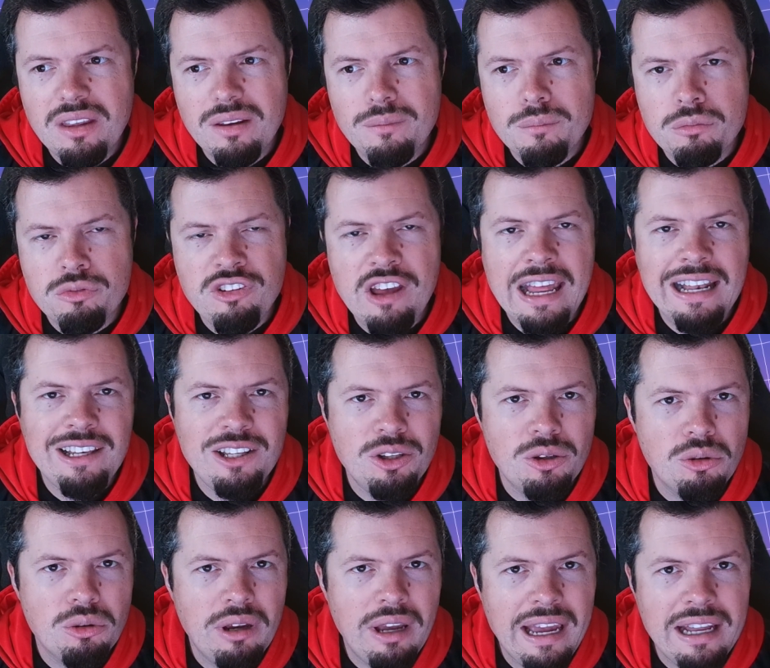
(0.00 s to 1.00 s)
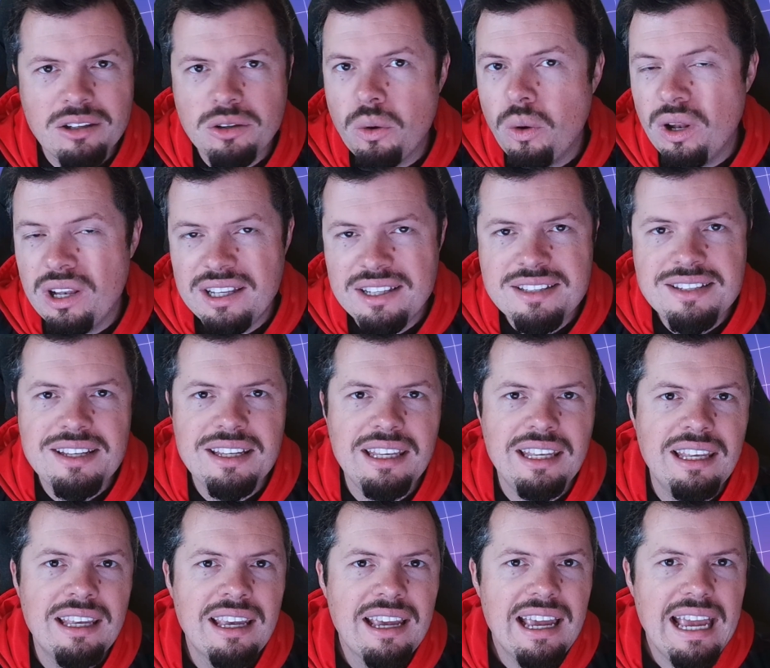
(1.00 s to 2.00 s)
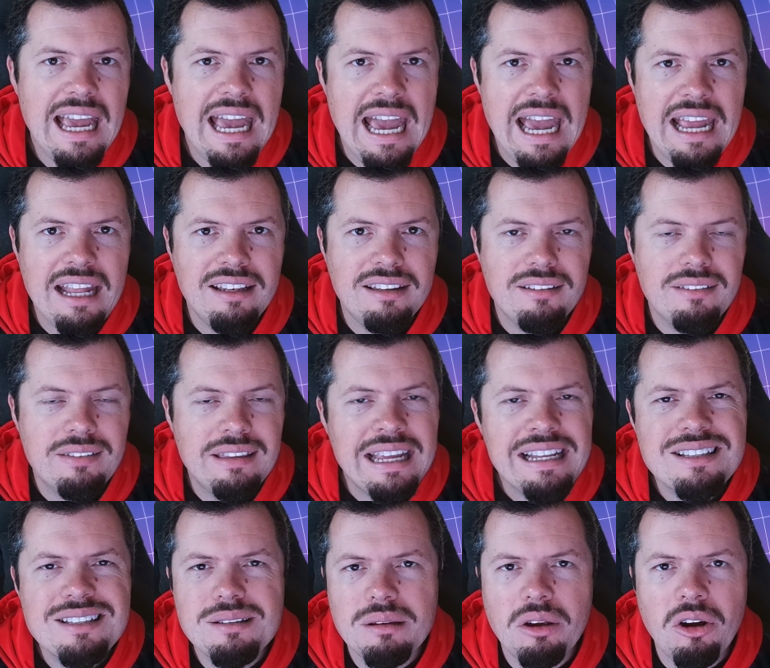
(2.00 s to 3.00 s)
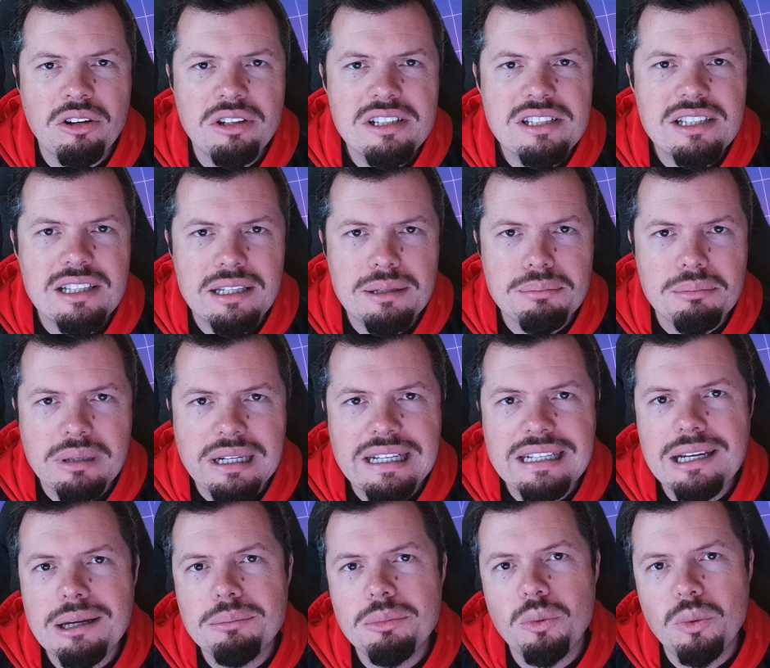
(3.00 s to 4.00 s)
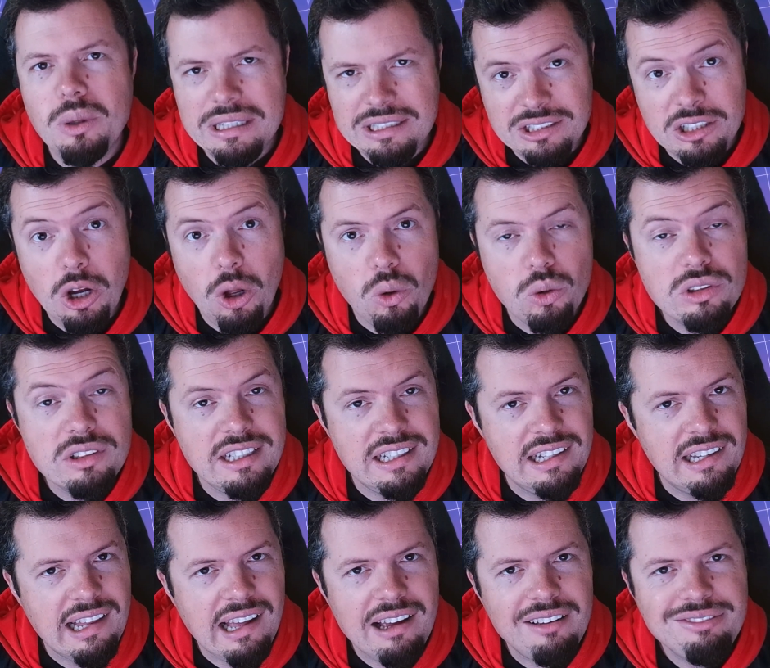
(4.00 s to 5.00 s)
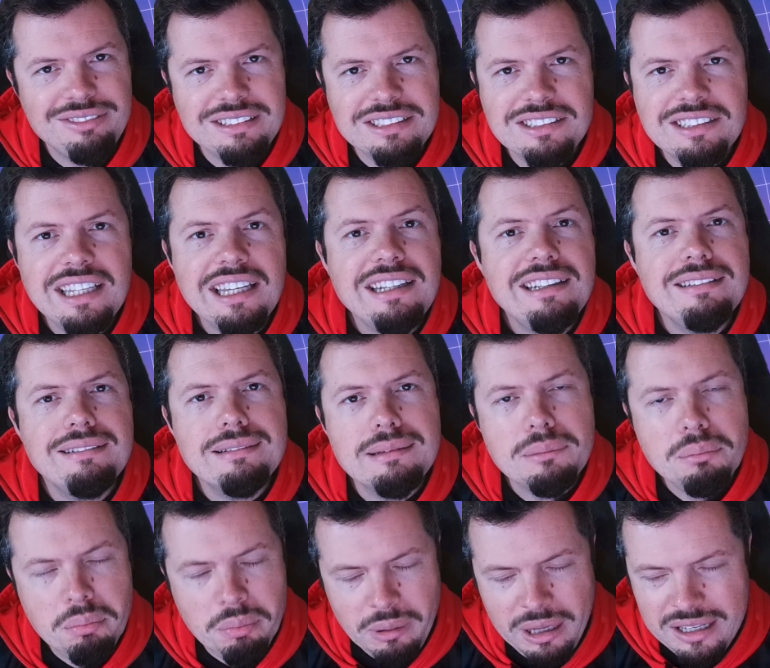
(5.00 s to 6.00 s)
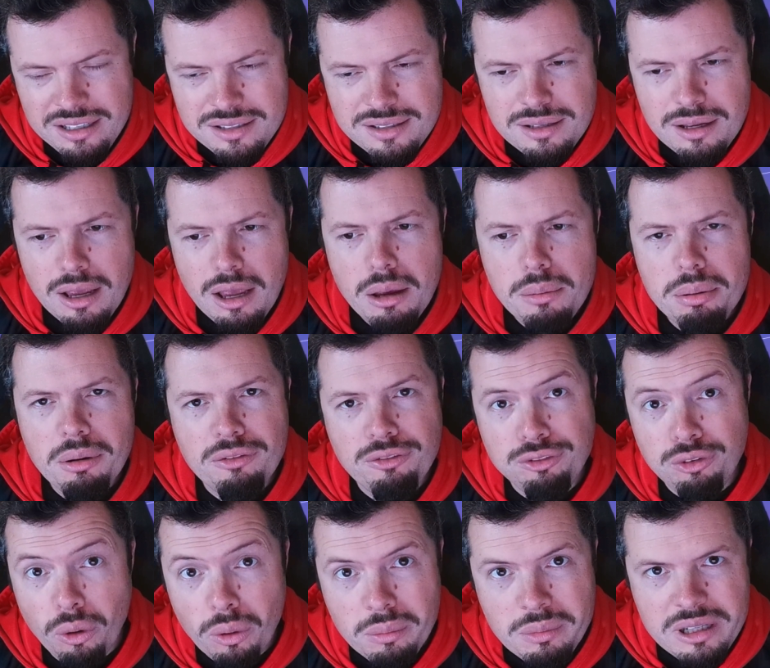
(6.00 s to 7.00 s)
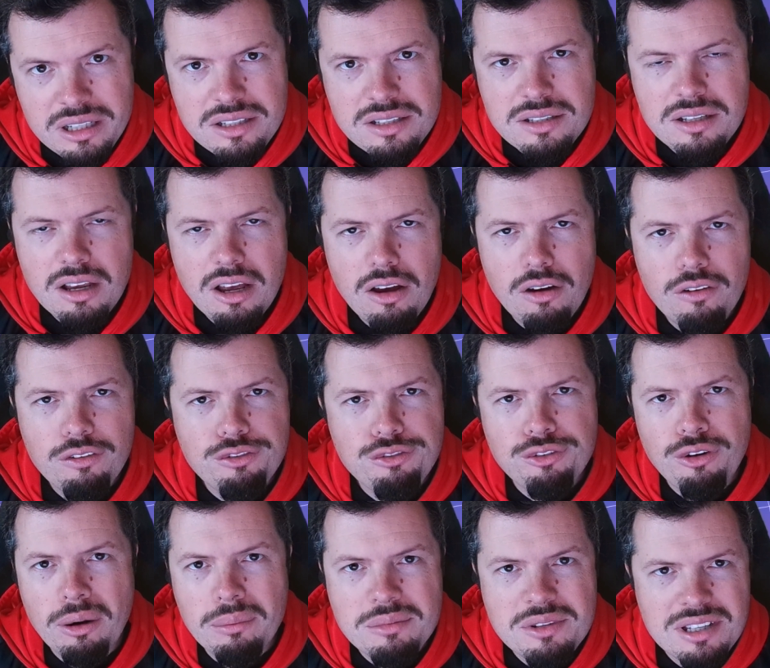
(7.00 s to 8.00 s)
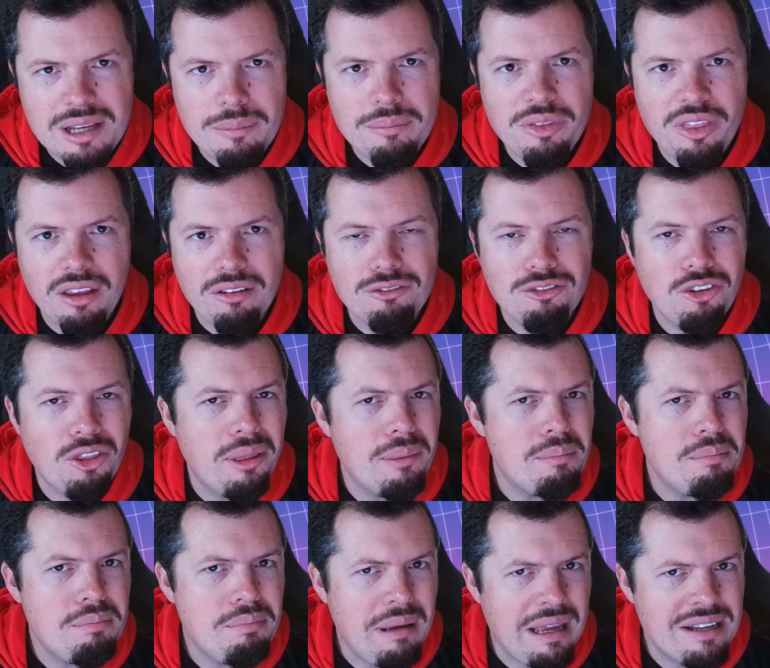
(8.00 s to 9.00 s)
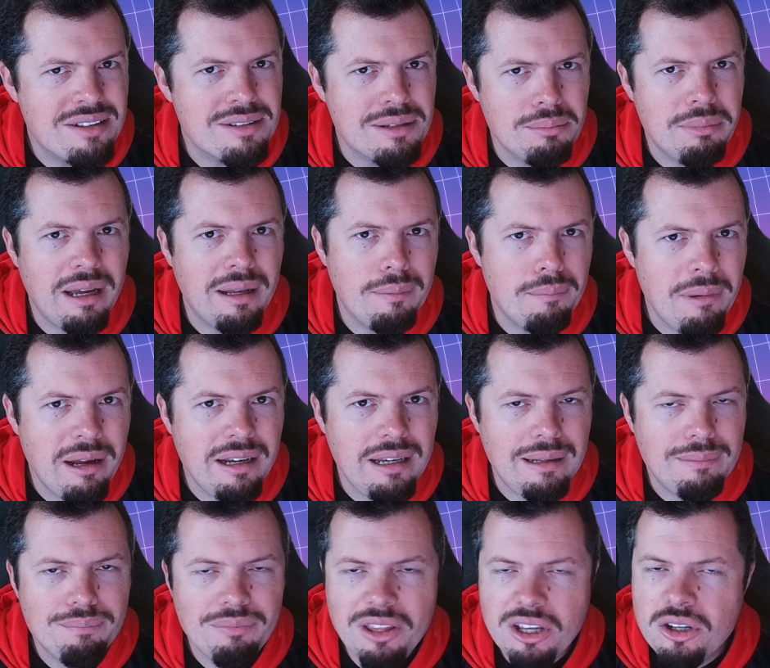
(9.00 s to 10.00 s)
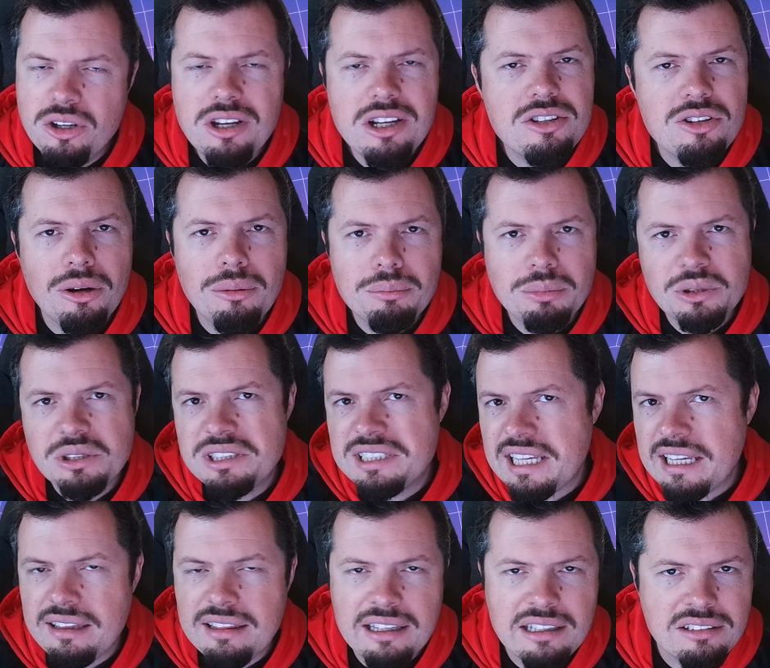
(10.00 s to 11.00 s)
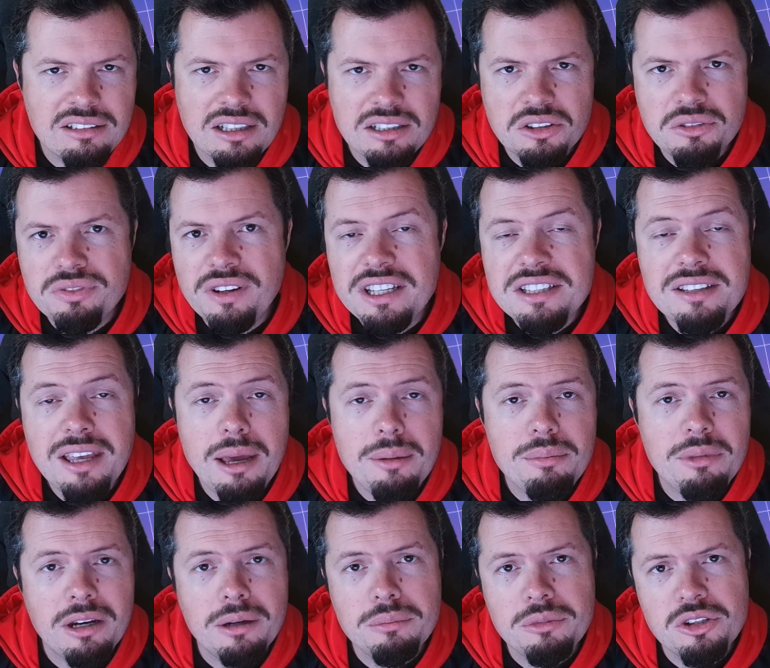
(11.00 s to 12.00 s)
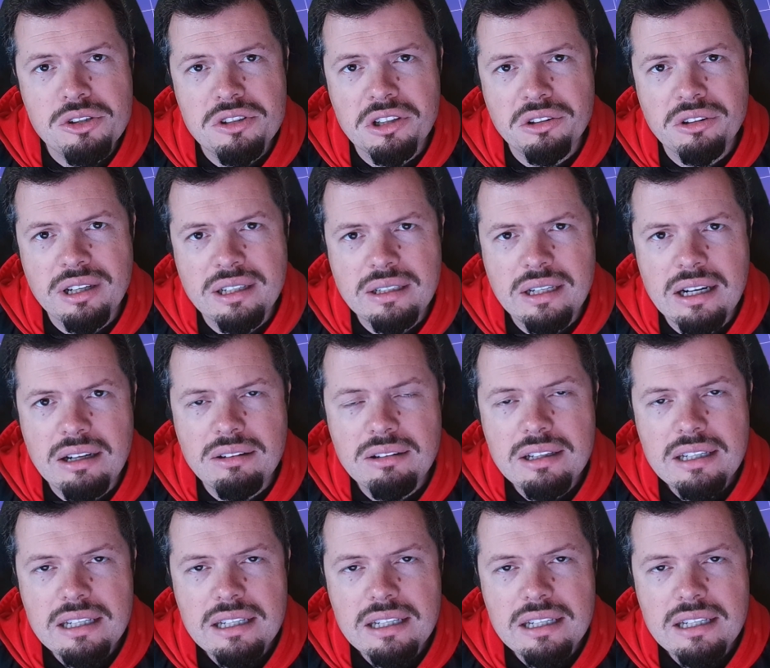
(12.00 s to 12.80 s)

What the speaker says: value and quality. And that's honestly my number one goal in life, is getting the best performance from something for the best amount of money. A good example is like the Elgato face cam that I'm using right now.